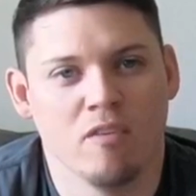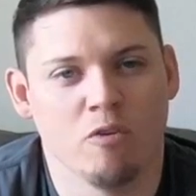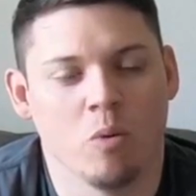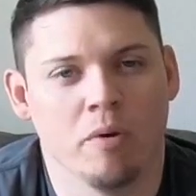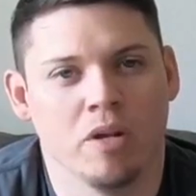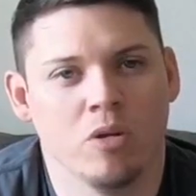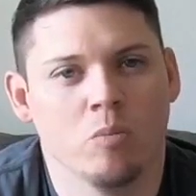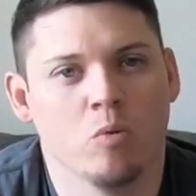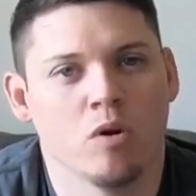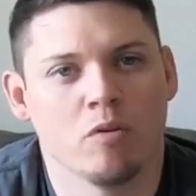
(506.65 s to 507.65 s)
If you want me to
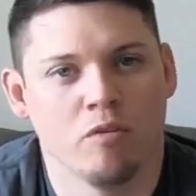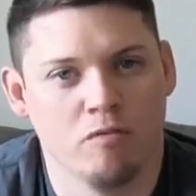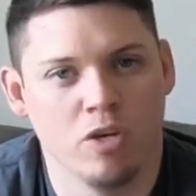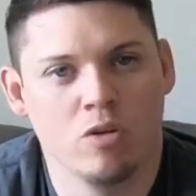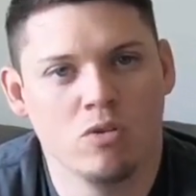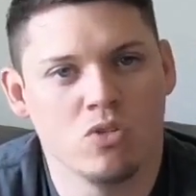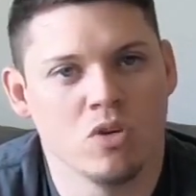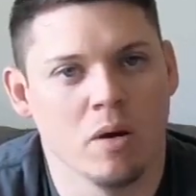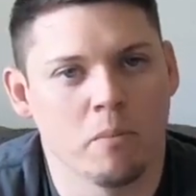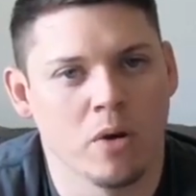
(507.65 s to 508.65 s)
do more reviews
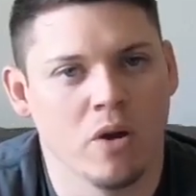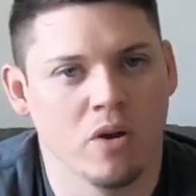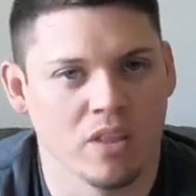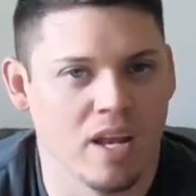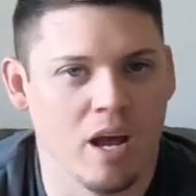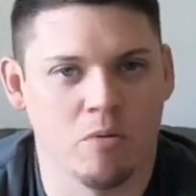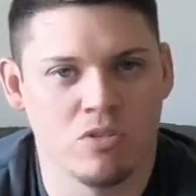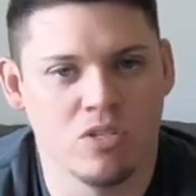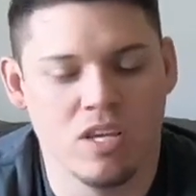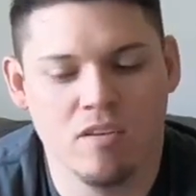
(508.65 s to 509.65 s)
on product that I
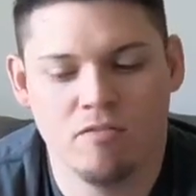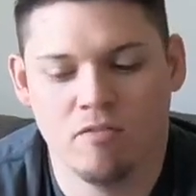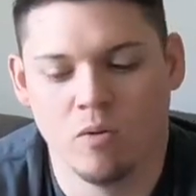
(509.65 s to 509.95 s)
receive,